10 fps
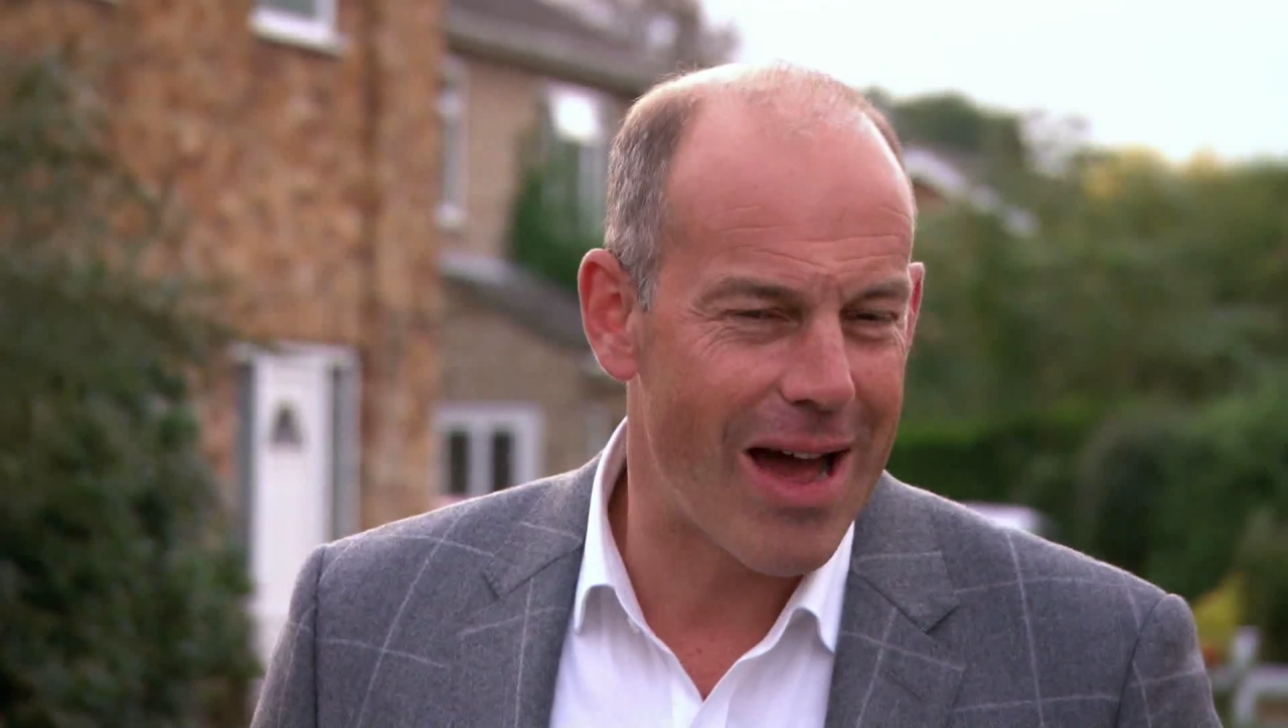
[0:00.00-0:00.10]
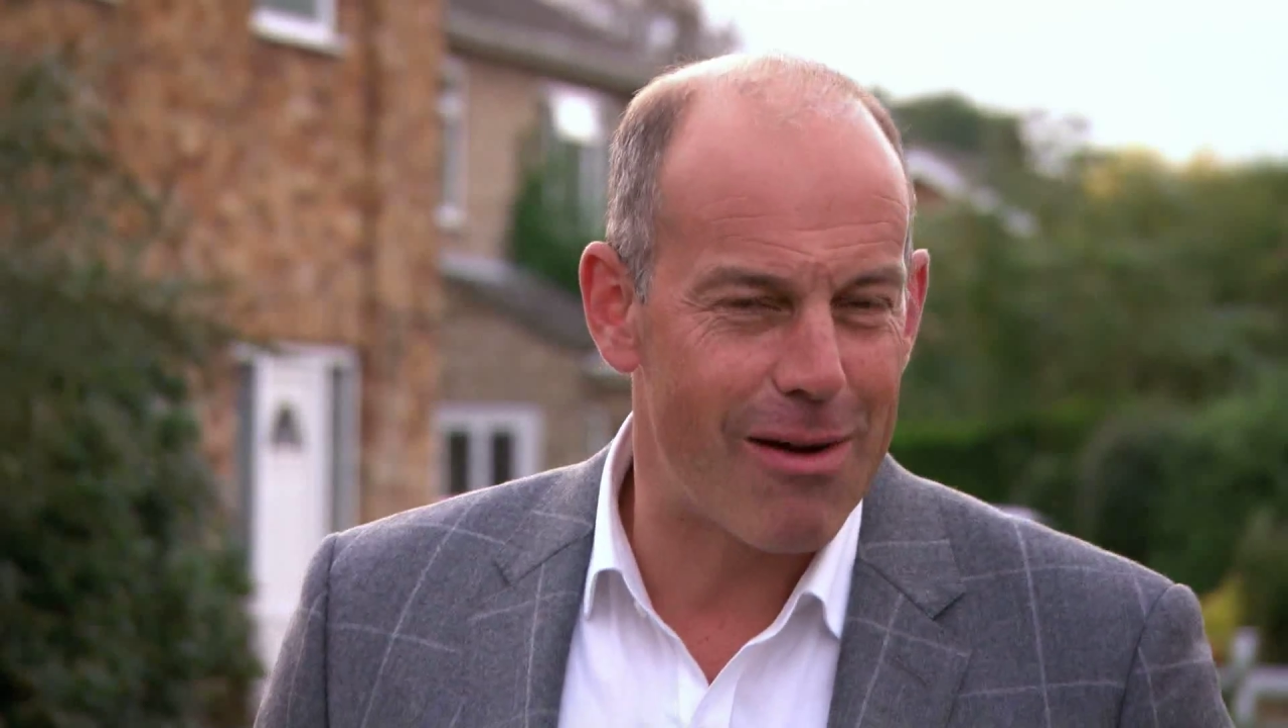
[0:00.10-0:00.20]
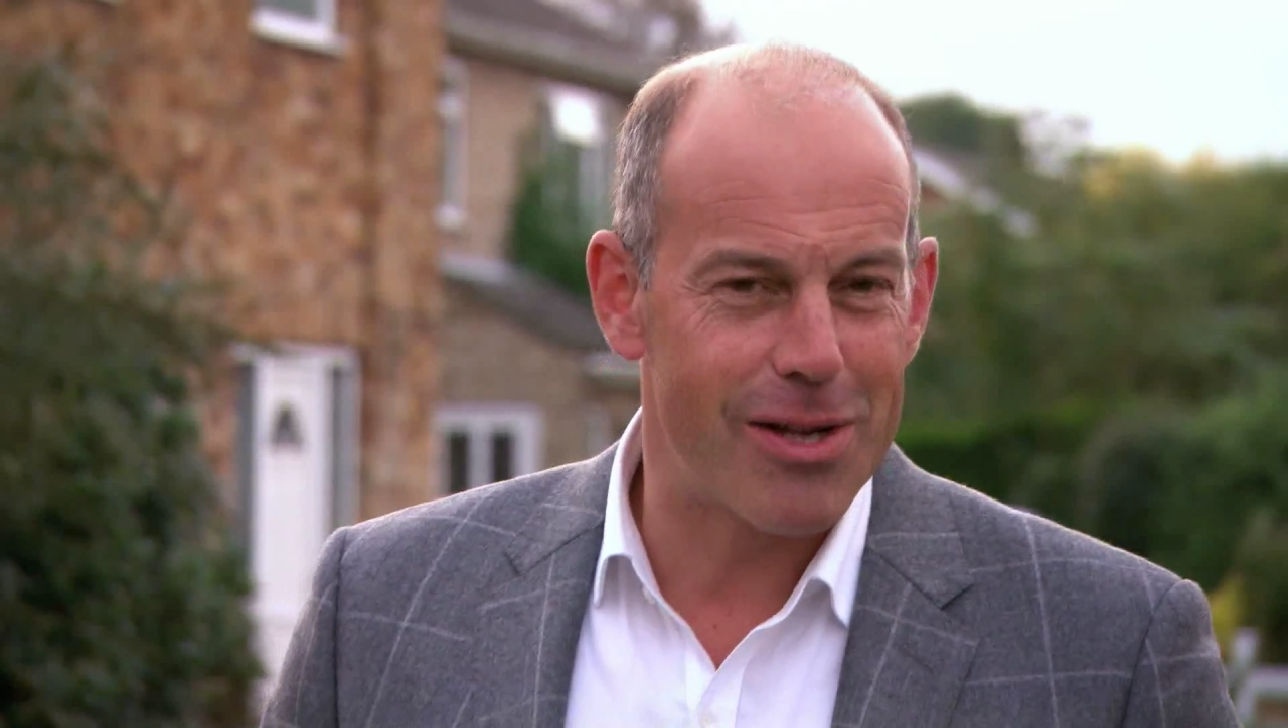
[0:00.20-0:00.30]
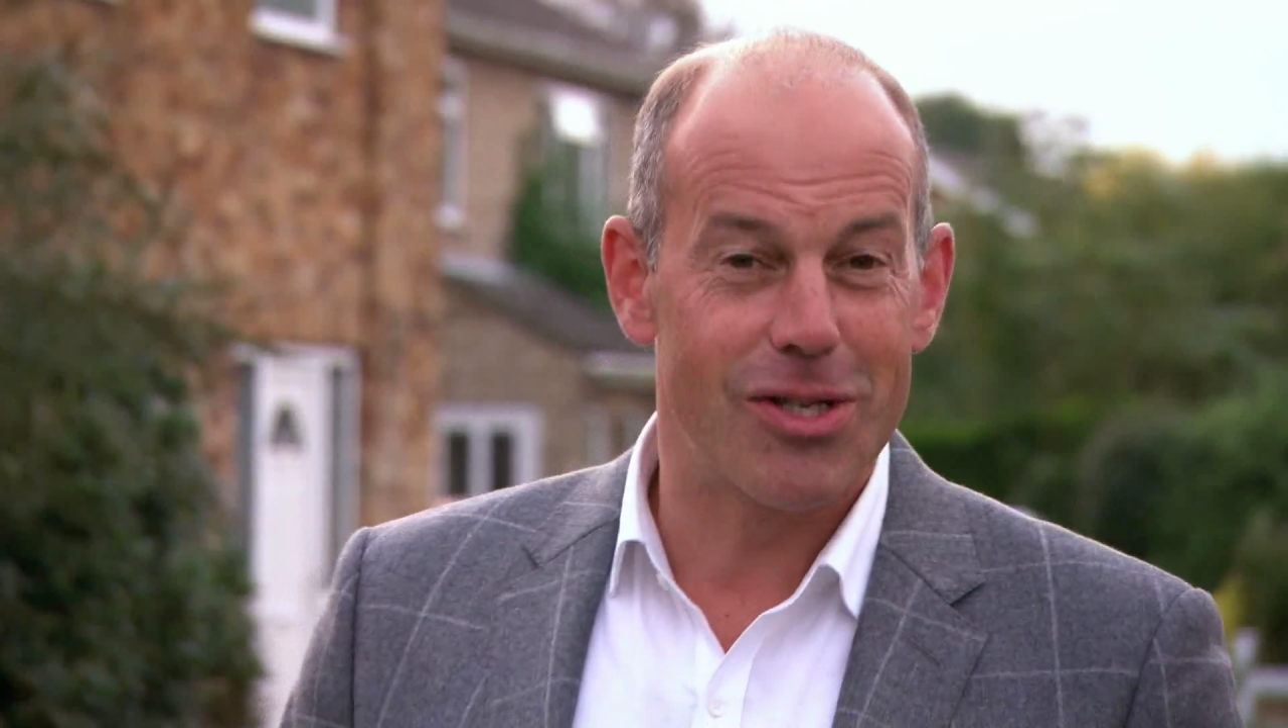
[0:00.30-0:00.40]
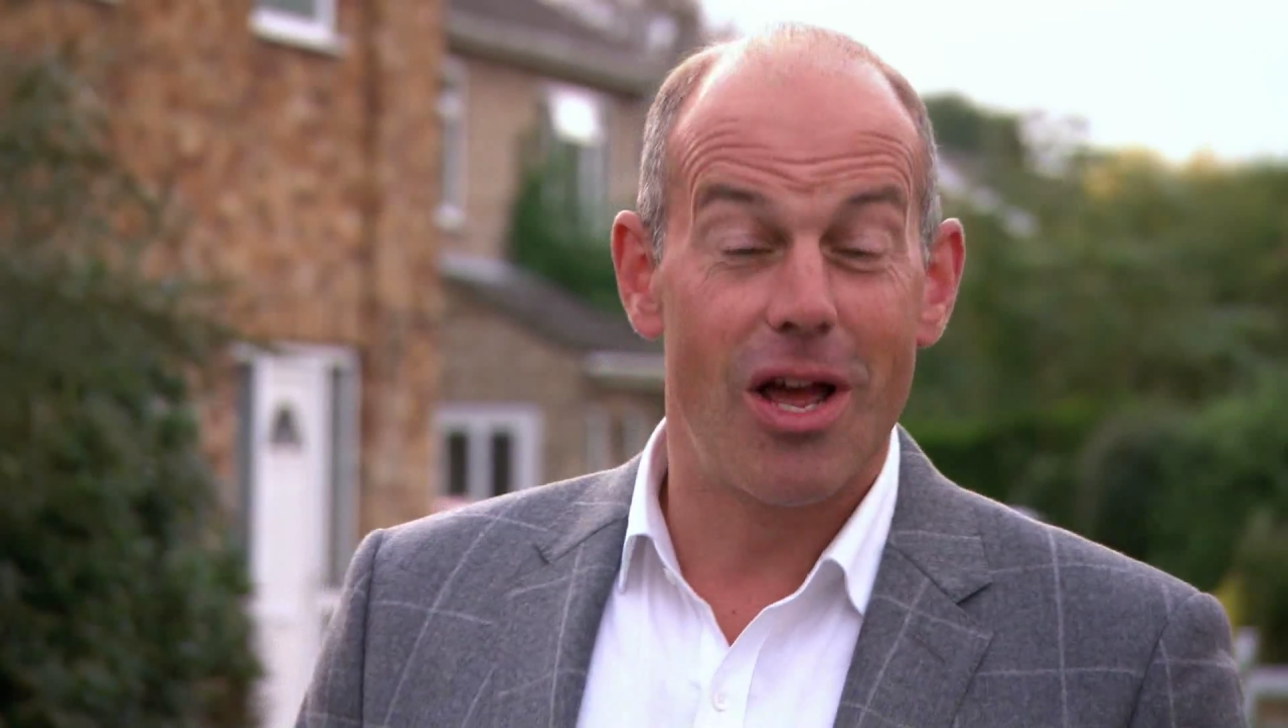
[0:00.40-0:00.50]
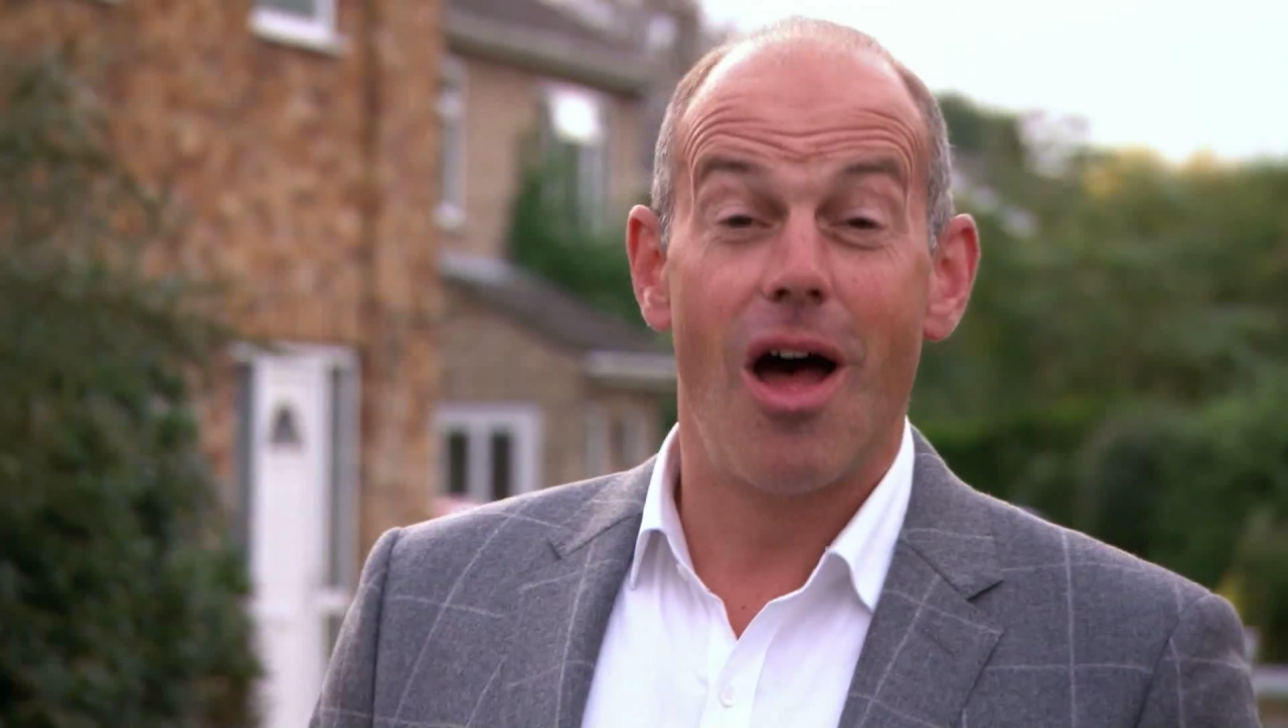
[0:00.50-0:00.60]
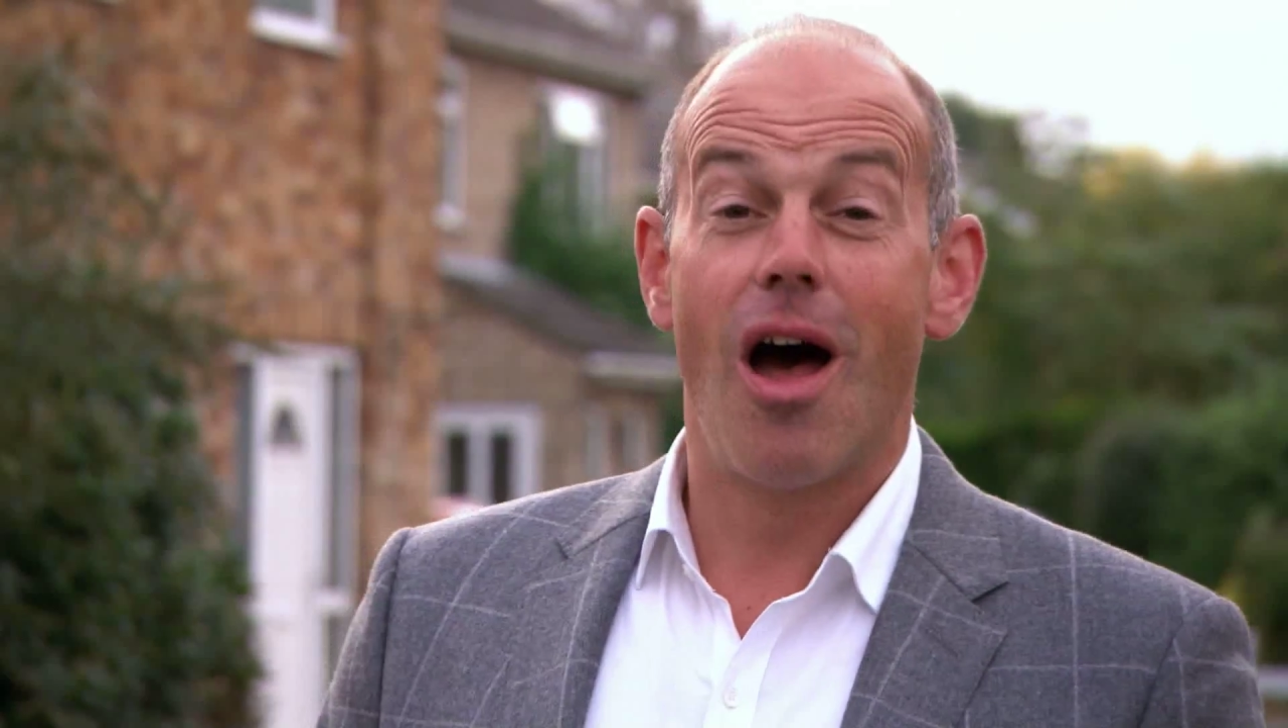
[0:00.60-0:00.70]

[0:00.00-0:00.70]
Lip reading: hours